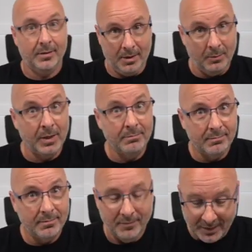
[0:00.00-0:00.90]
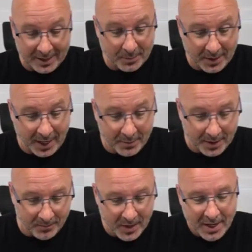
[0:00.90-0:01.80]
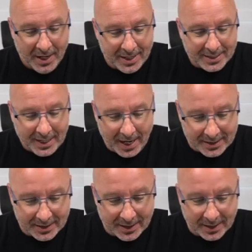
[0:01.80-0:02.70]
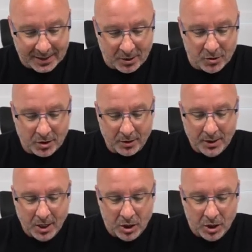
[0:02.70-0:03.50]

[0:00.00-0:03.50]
Amen? That's a big amen. It says, it continues on,